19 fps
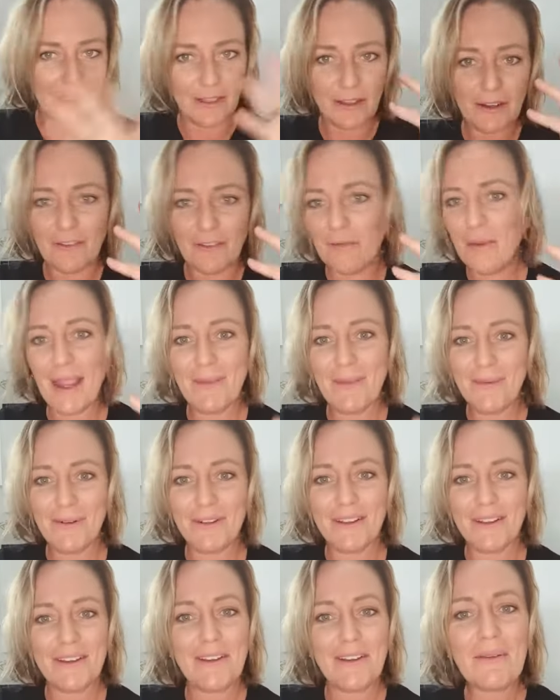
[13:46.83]
A lot of
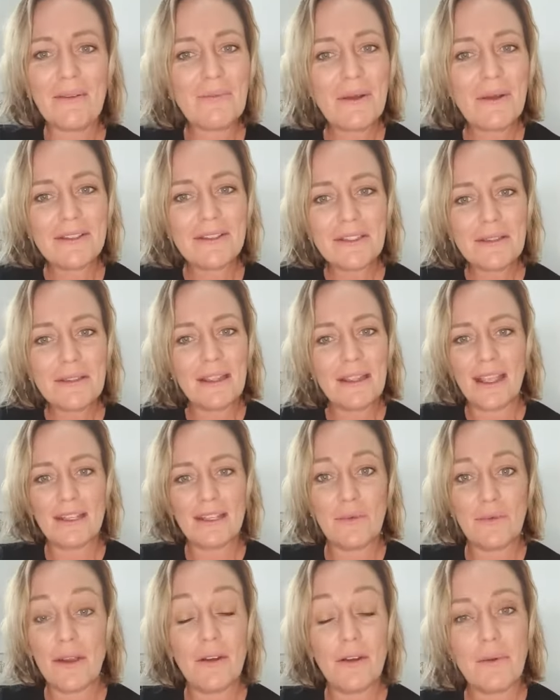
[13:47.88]
people are unwell as, as
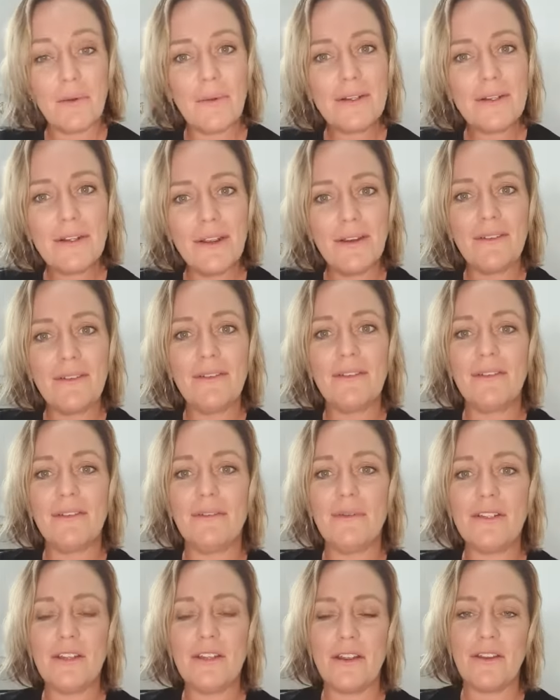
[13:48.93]
well, but we don't,
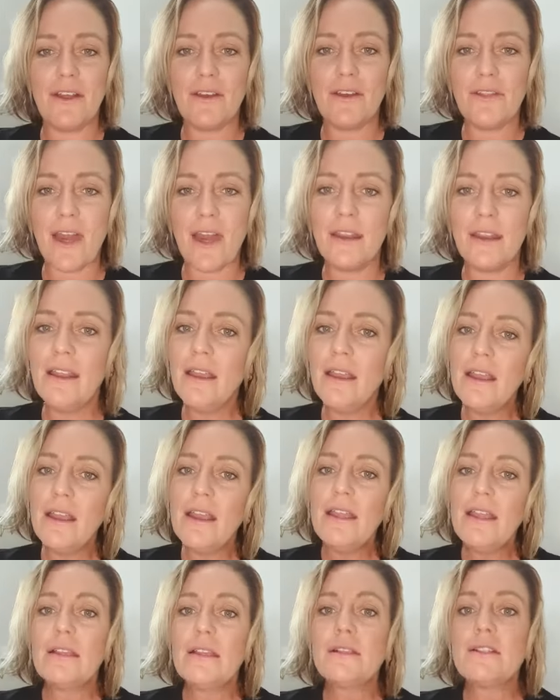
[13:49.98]
we don't know that.
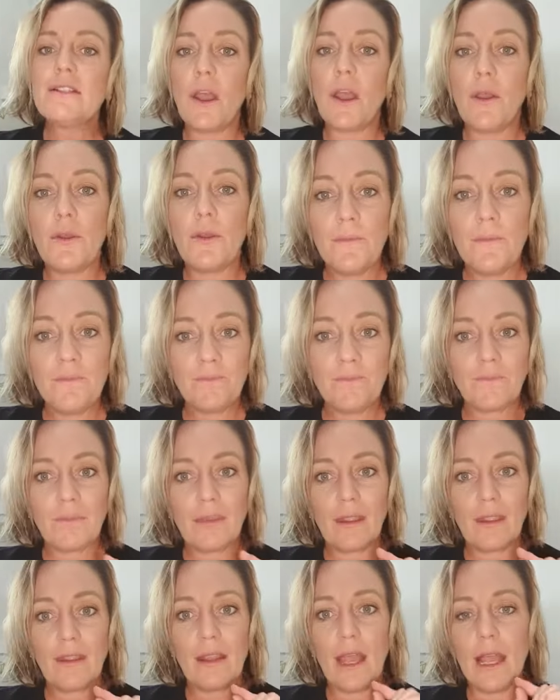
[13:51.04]
So,
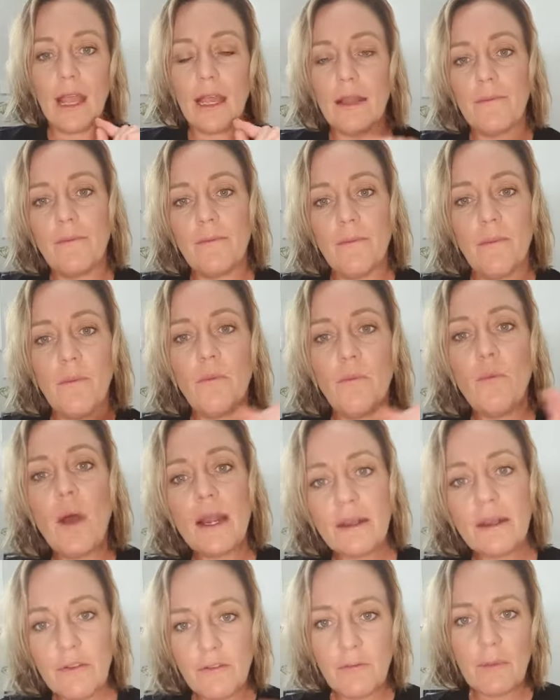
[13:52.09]
um, one
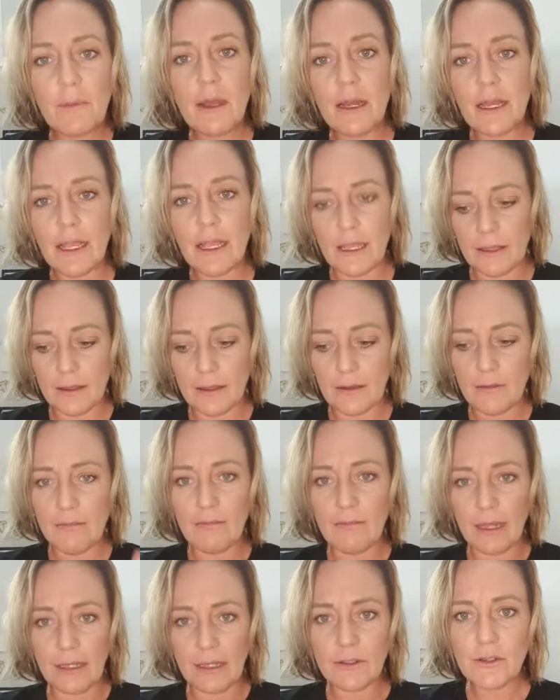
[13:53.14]
of my
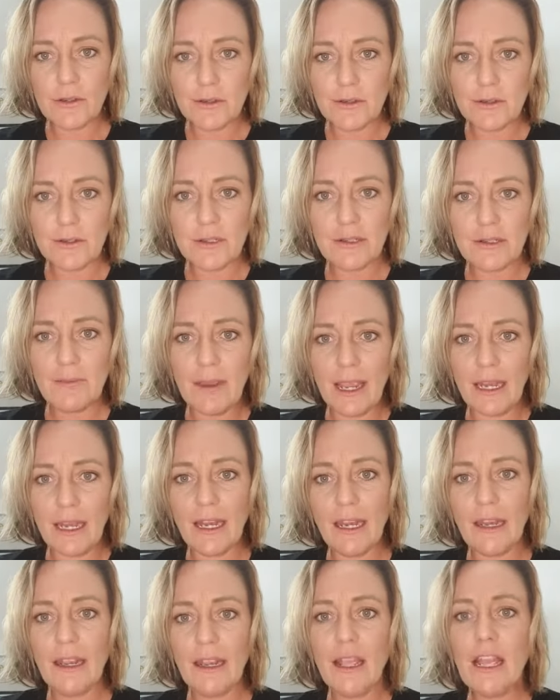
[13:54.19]
mentors,
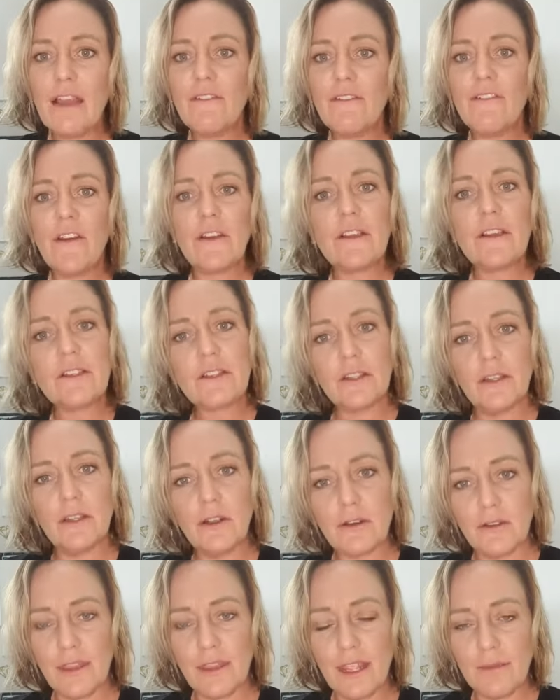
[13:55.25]
Penny, focused a lot
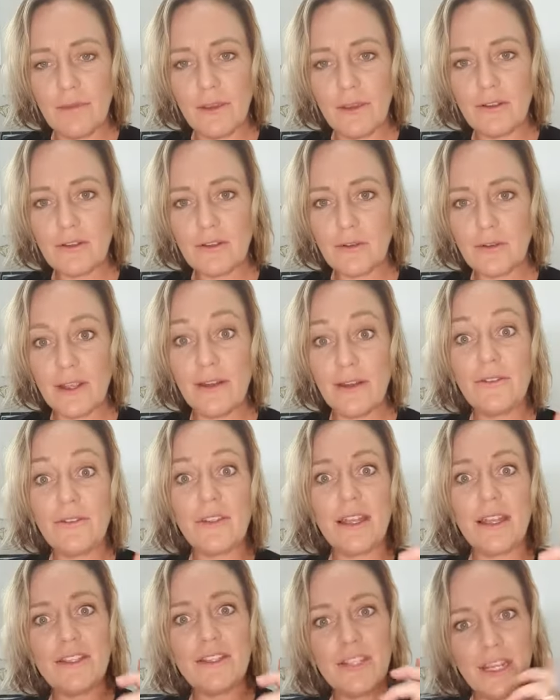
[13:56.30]
on the emotional health
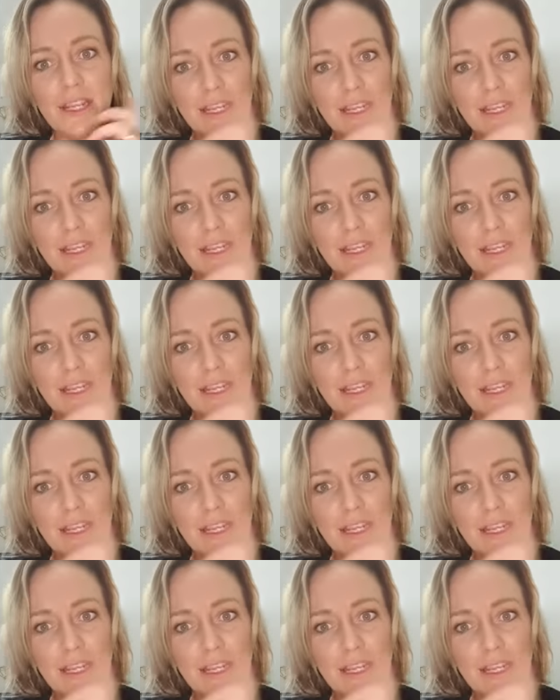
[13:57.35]
and she